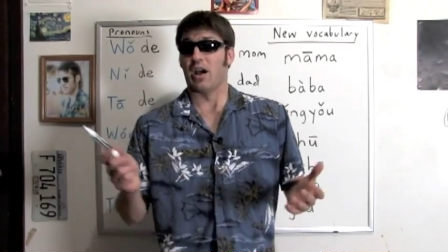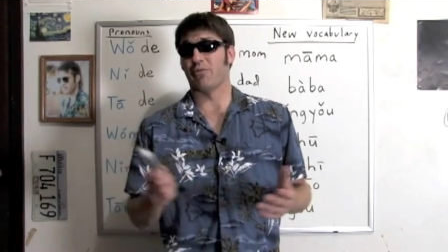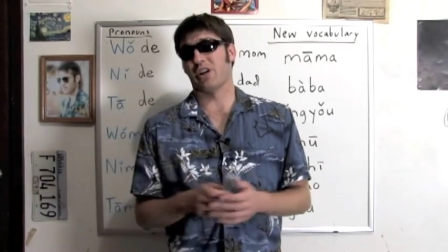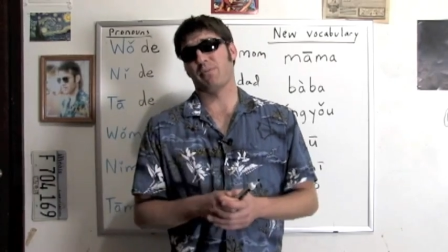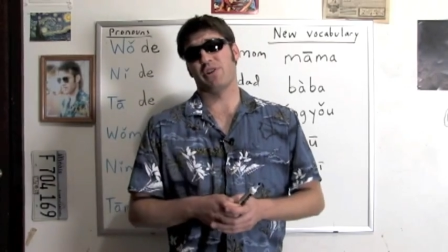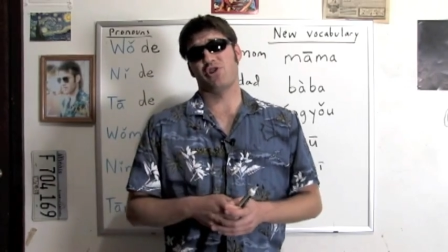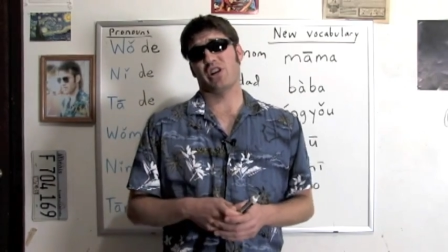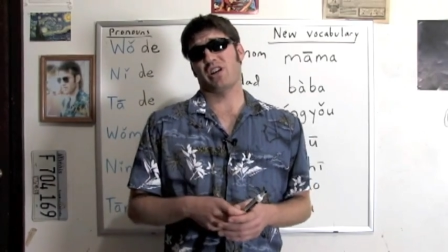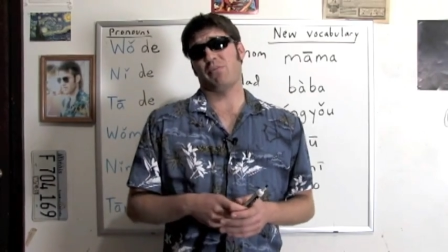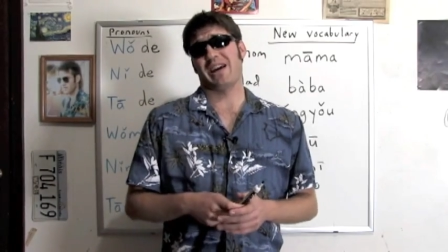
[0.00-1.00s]
I'd recommend
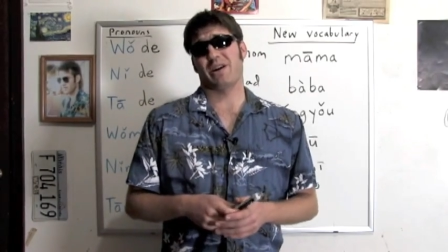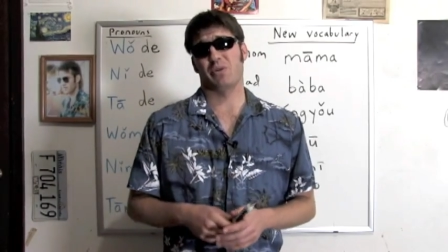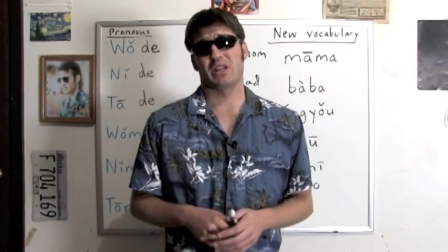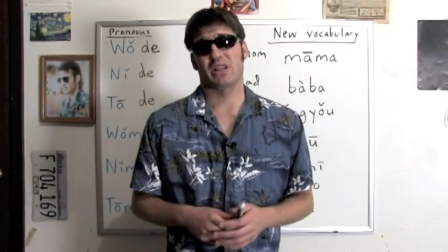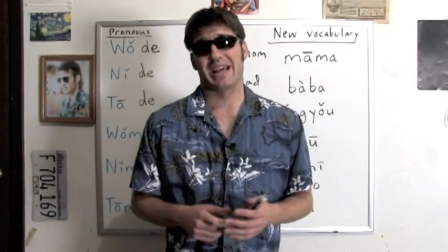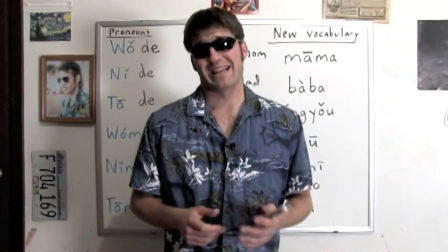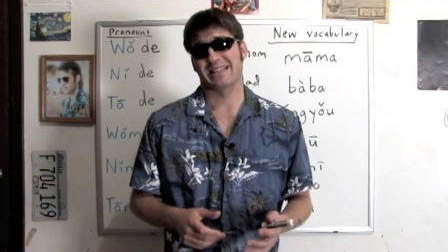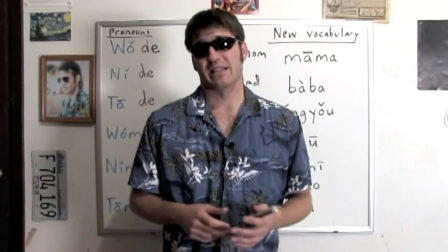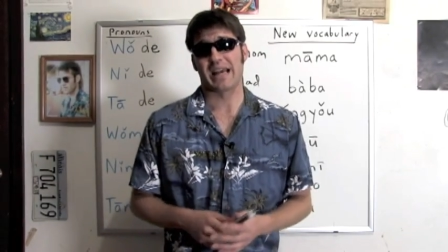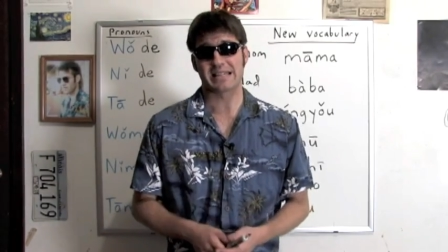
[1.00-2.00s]
checking back with the
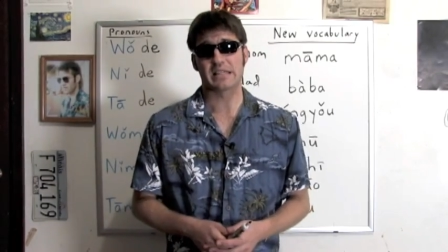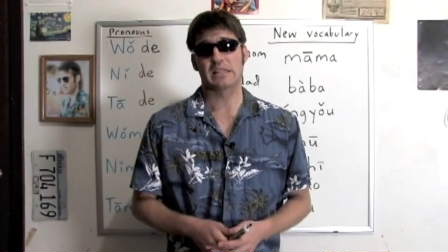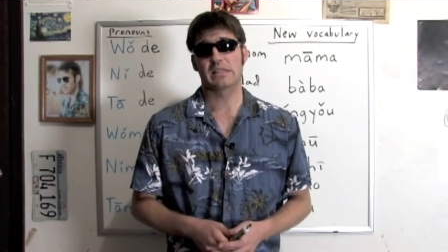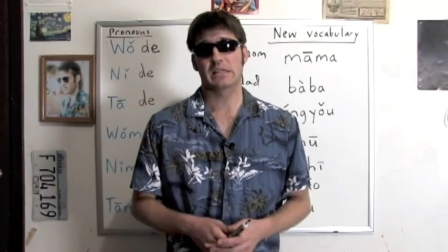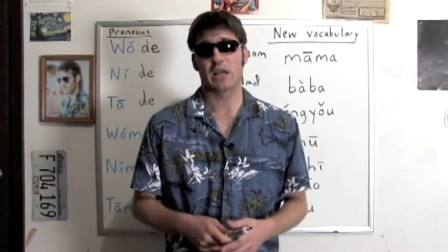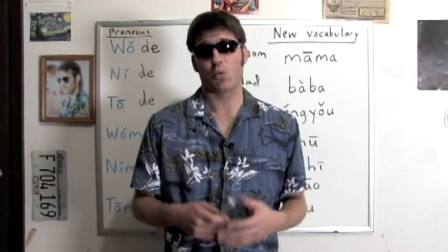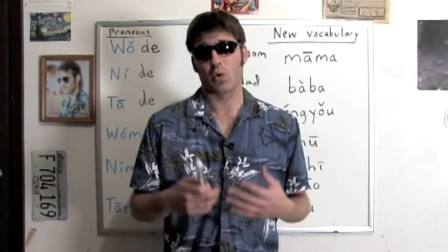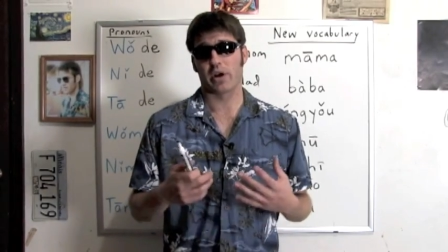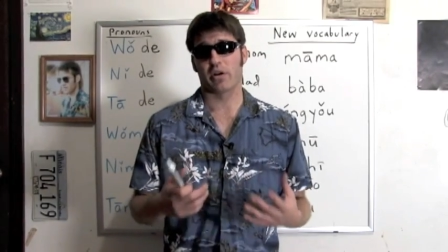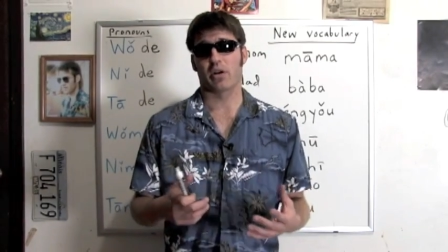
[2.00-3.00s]
last lessons
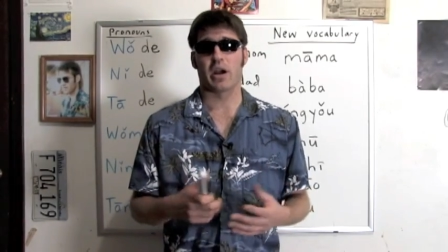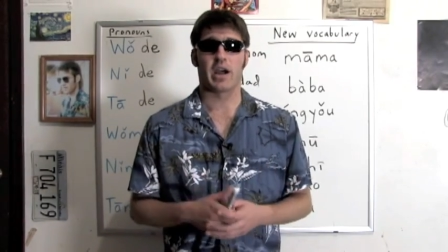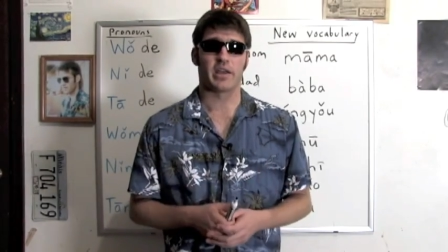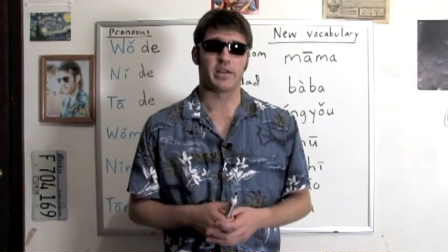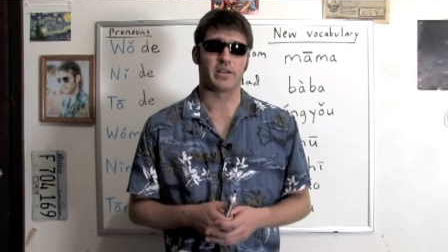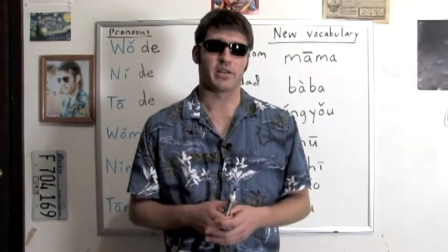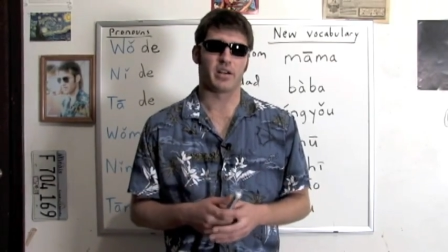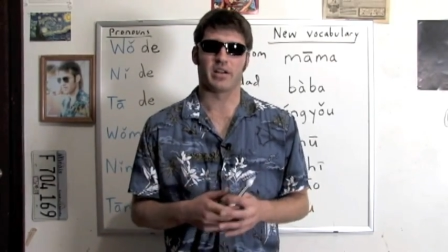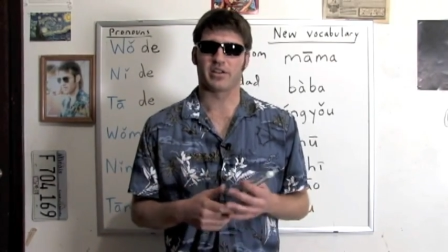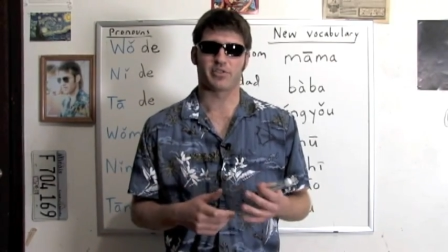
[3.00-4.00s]
where I
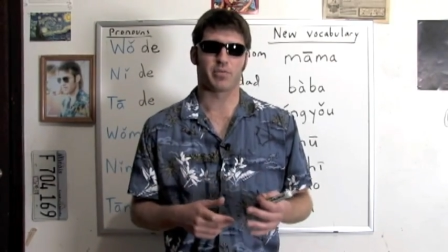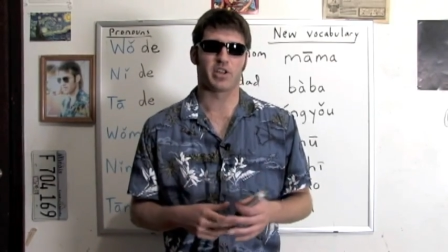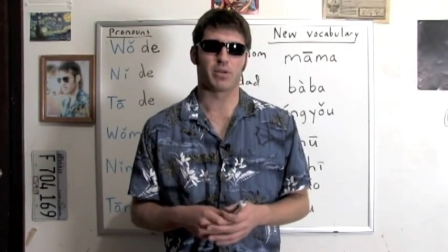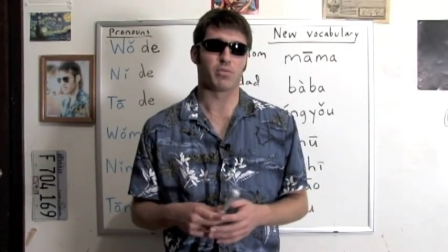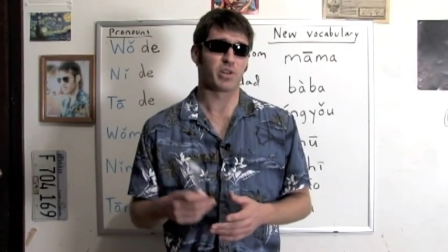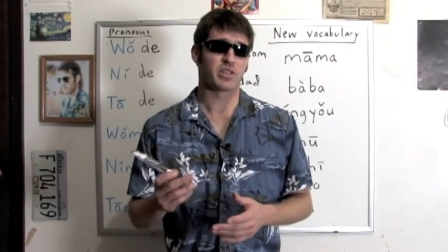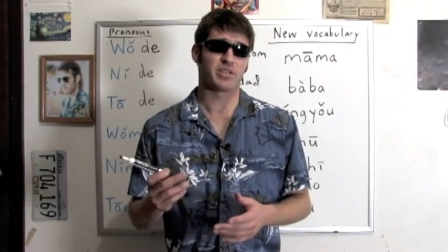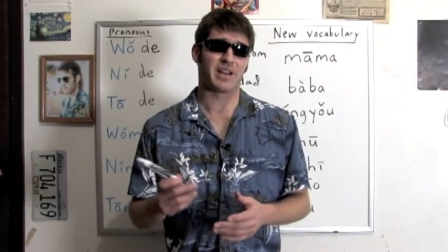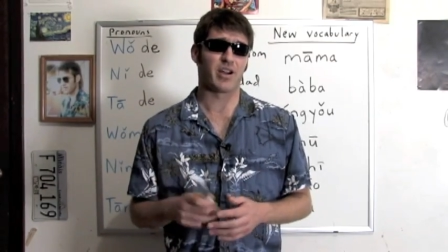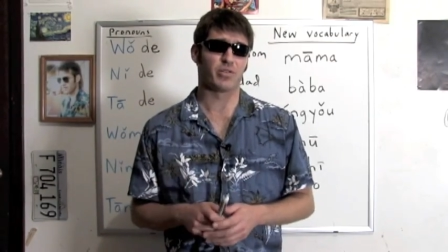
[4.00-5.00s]
uh, explain them. Look at
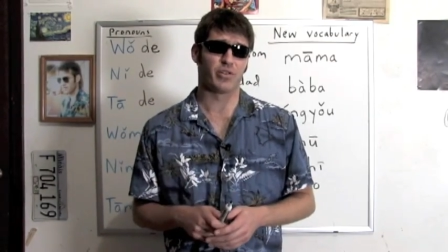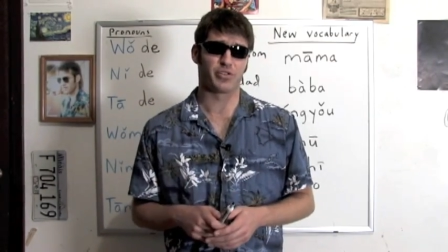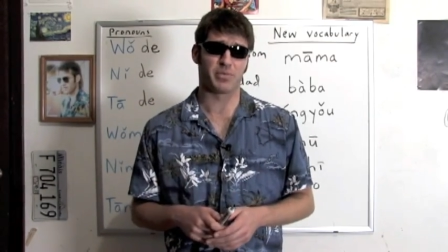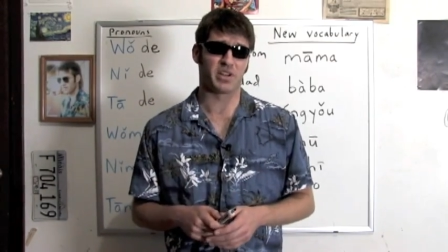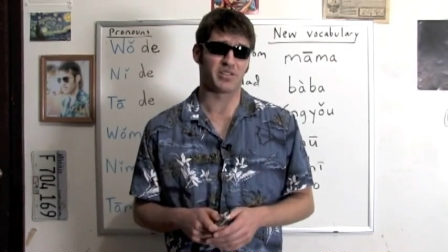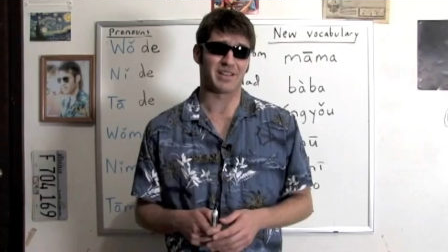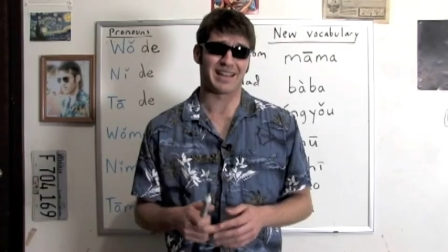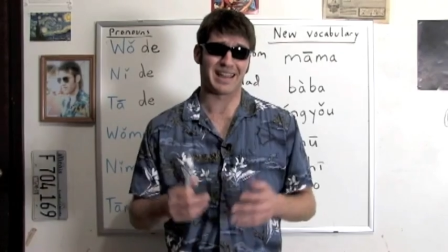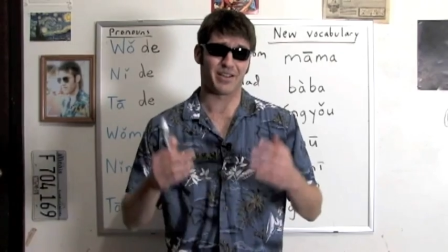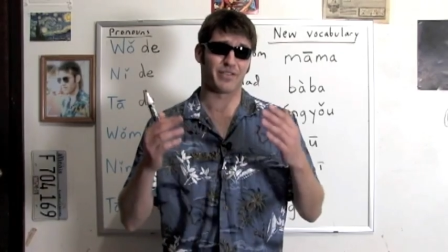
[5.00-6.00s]
the downloads because
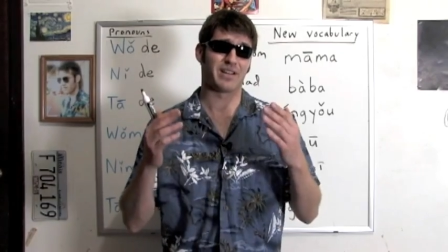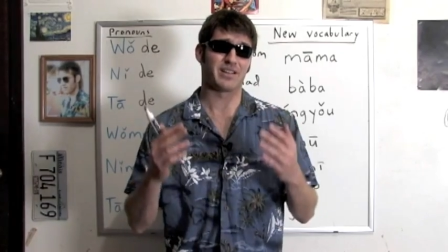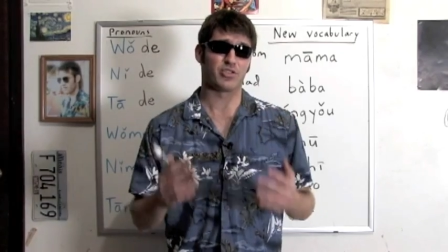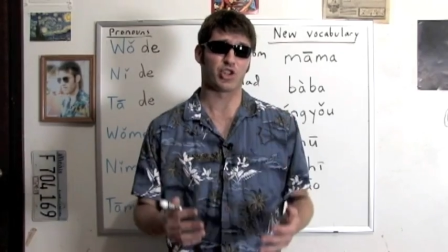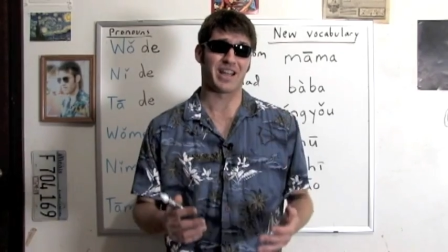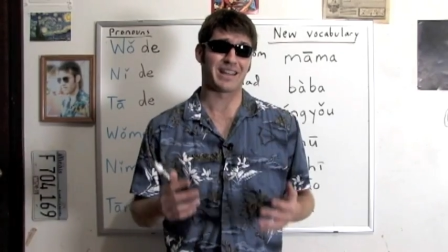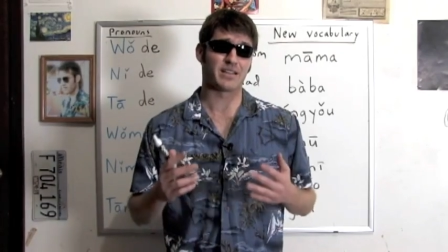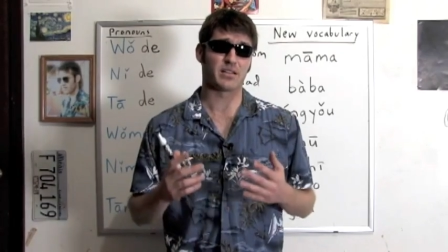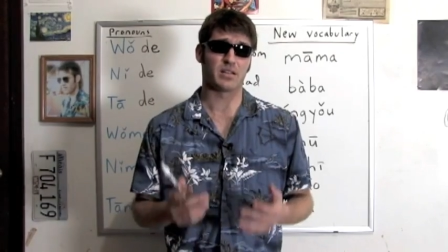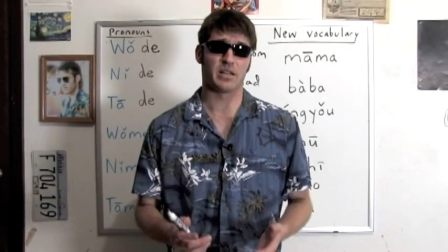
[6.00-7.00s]
I have
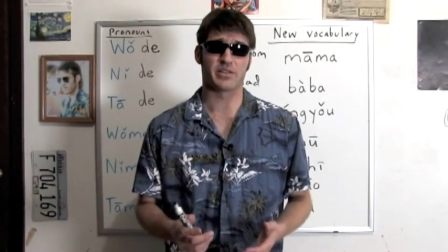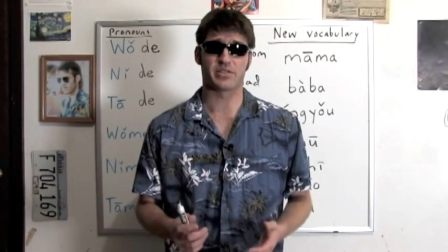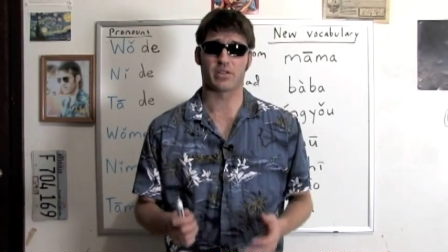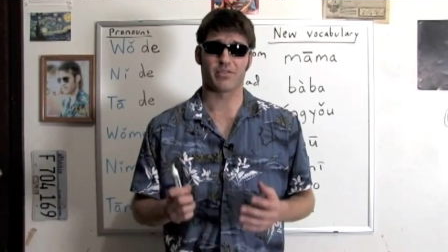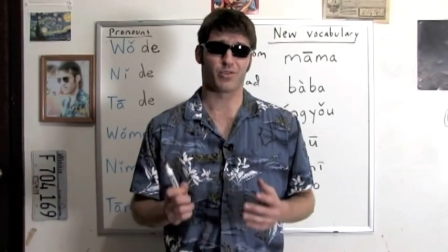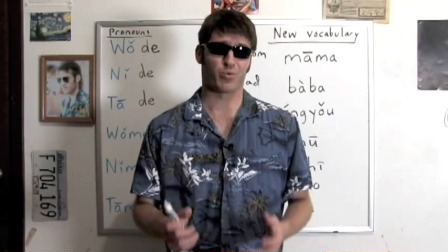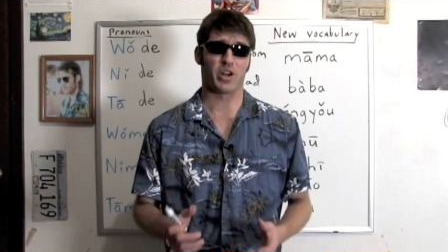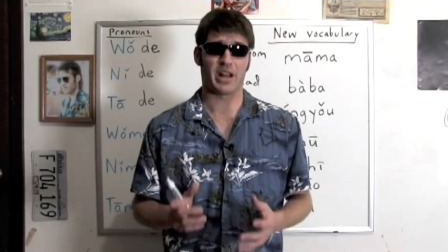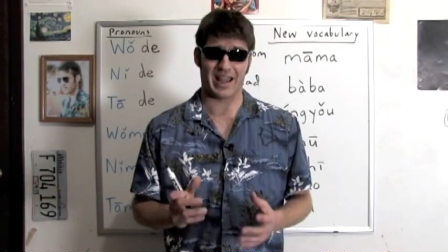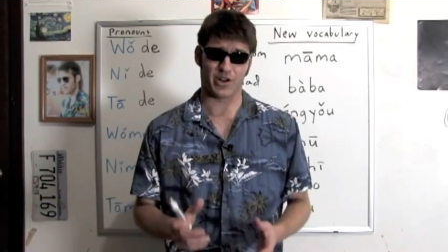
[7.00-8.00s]
giant lists of
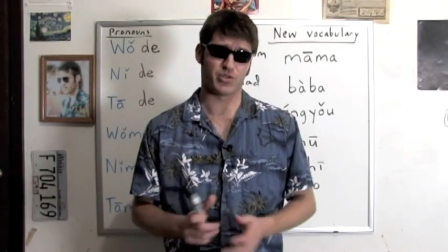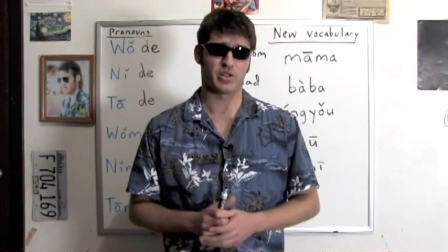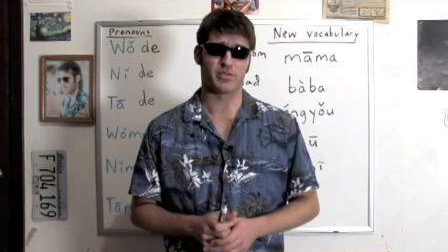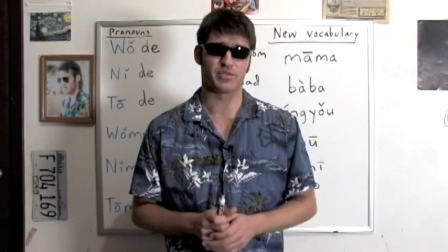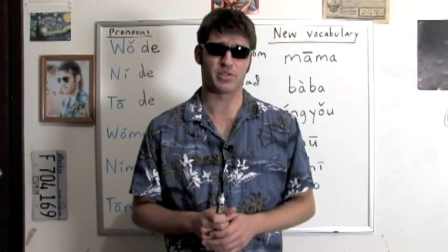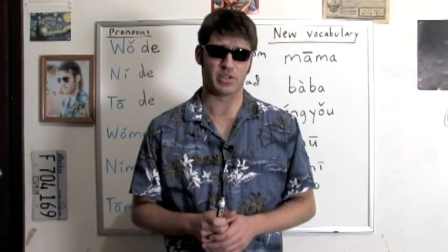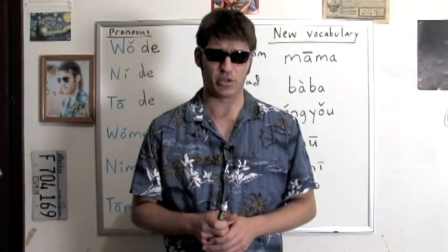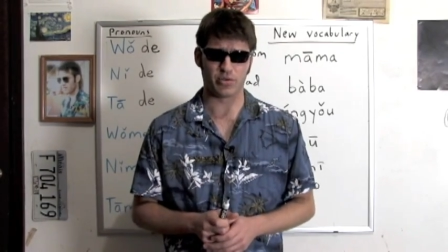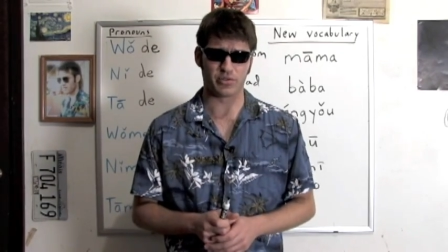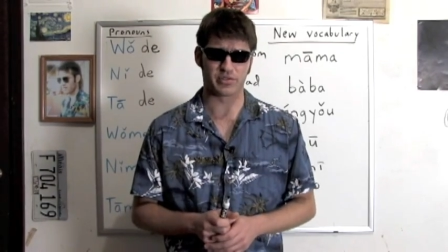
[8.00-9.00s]
great adjectives to
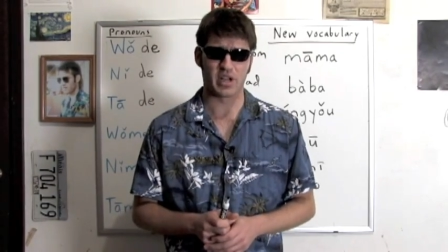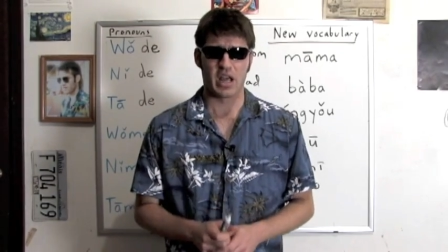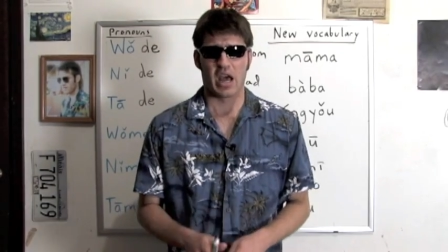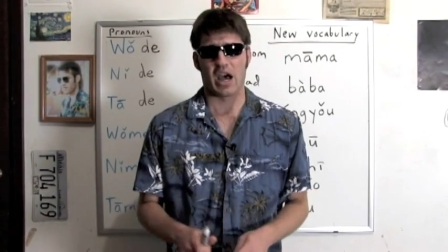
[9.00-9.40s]
use.